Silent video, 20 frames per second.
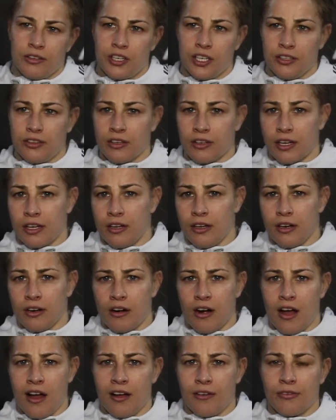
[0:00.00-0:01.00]
She took a
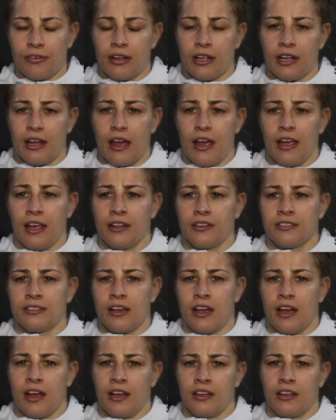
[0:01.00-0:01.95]
year off, and